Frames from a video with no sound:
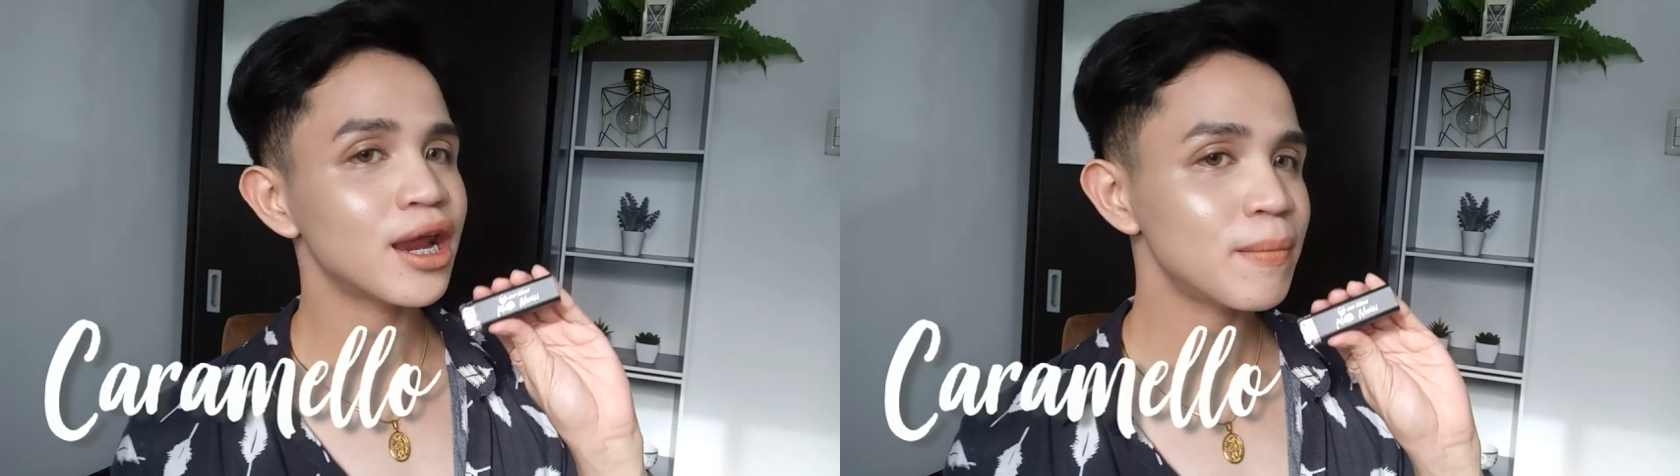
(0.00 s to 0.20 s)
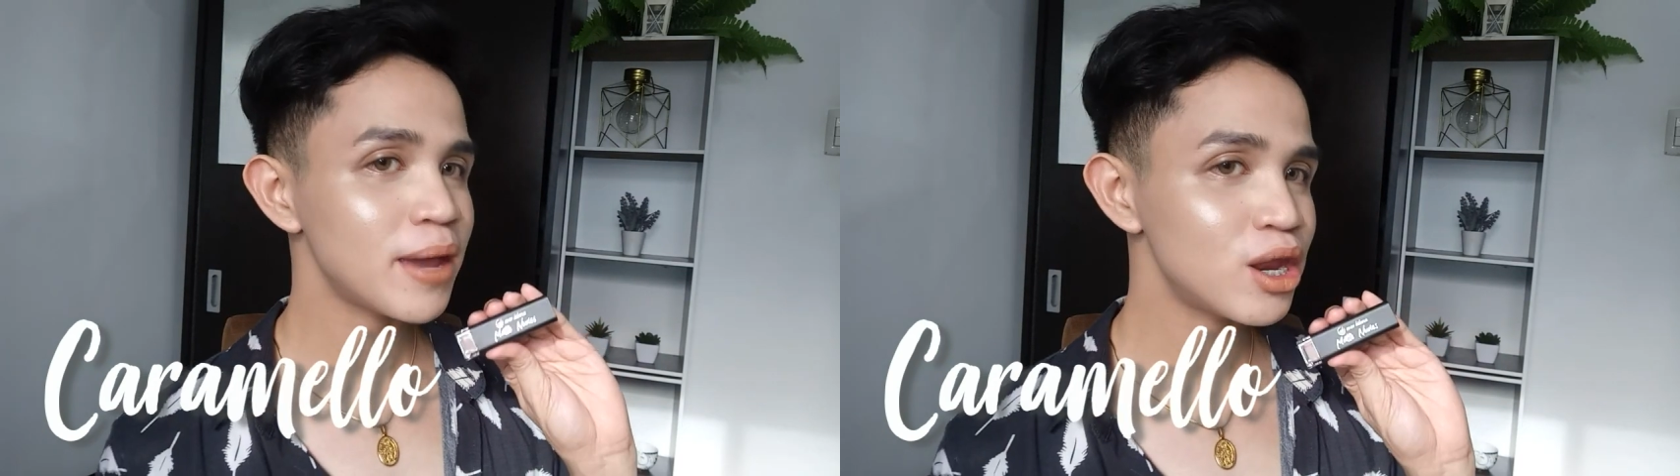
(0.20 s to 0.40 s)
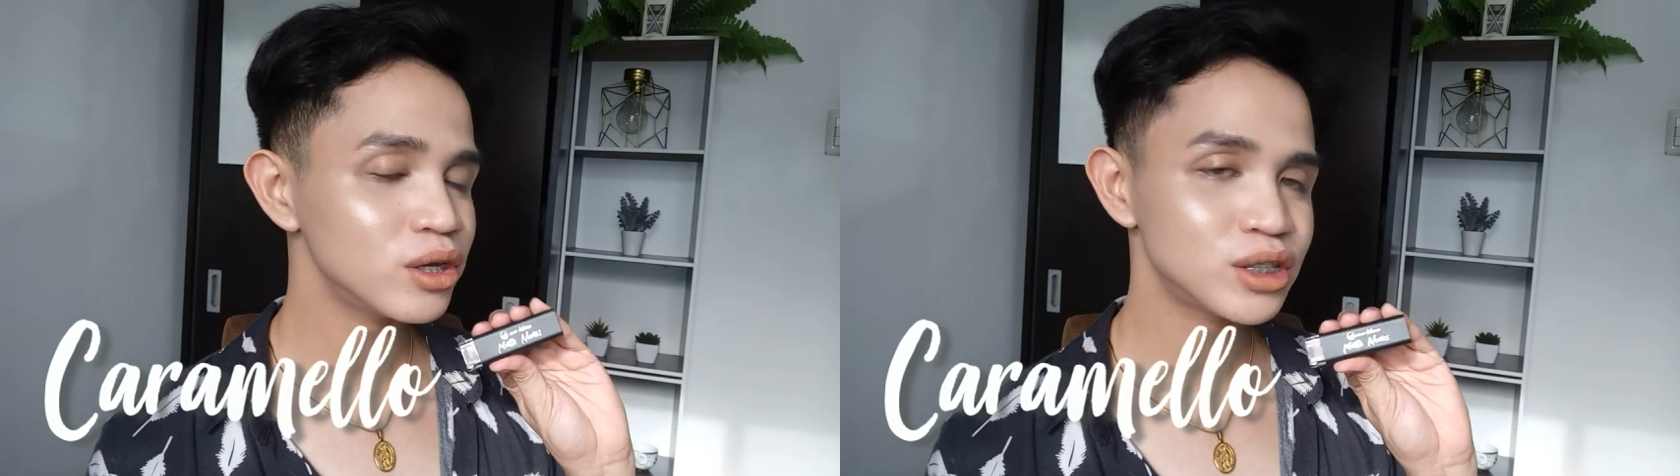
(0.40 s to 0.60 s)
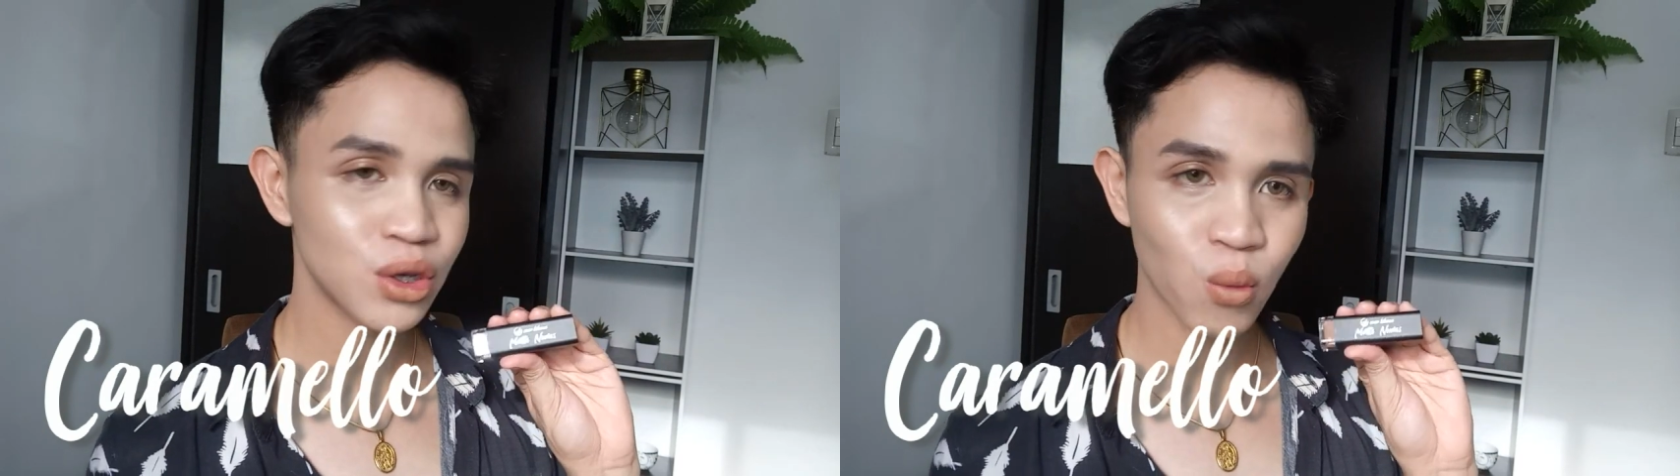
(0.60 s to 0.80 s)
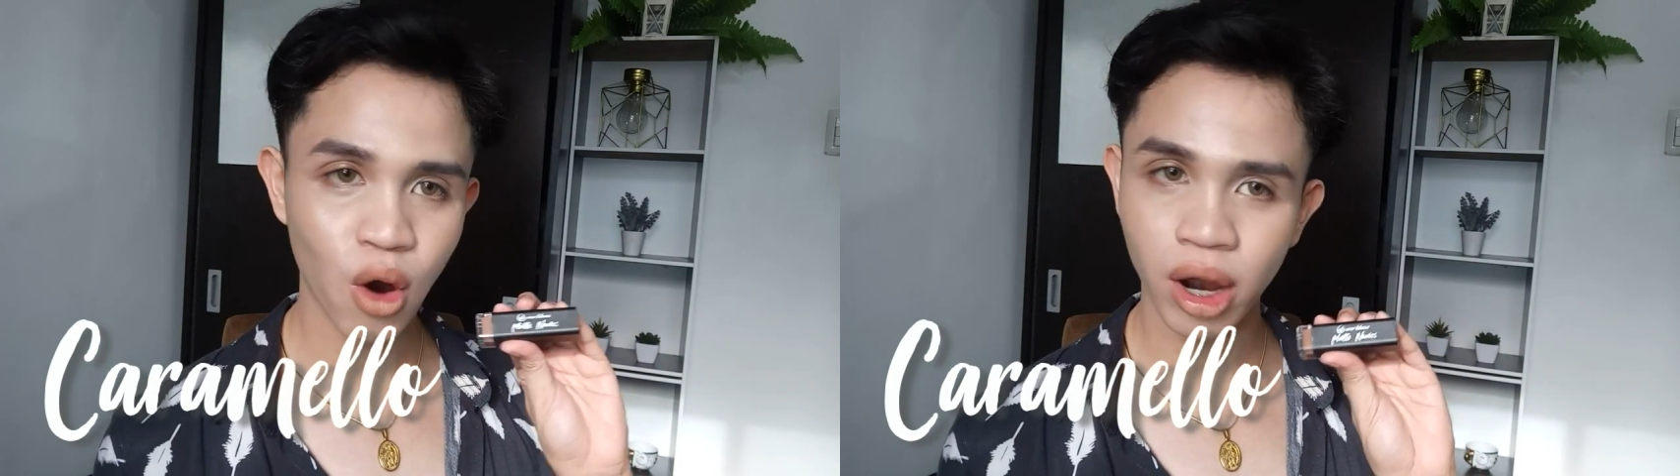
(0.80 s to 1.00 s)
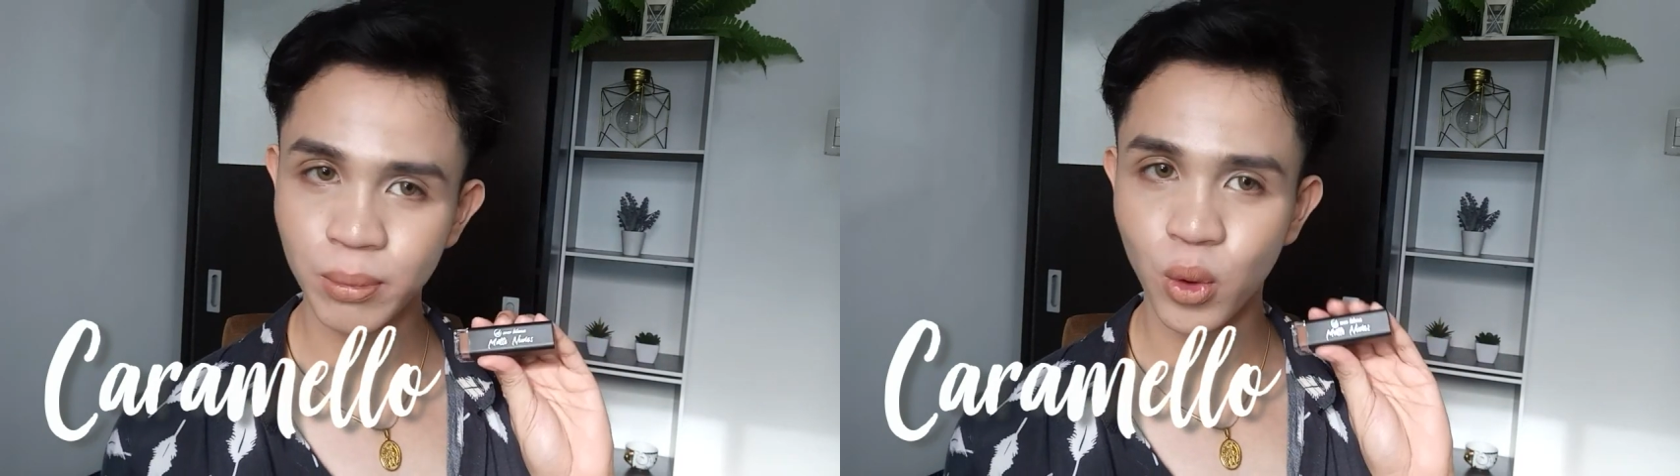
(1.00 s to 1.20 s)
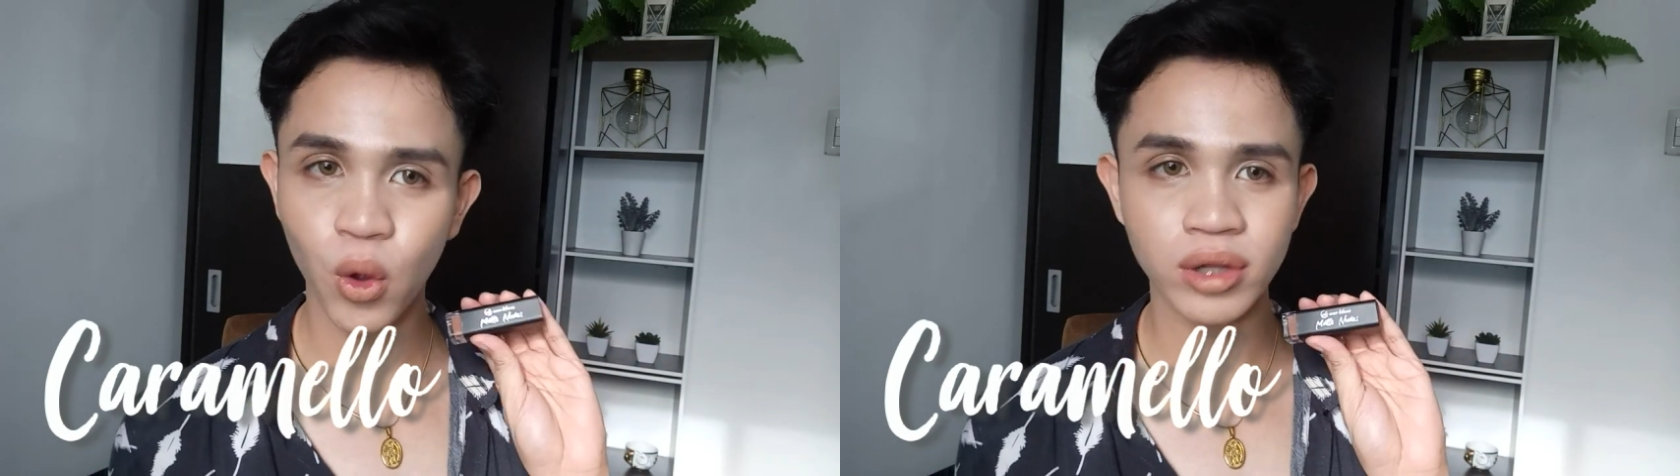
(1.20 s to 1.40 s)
Caramello is a warm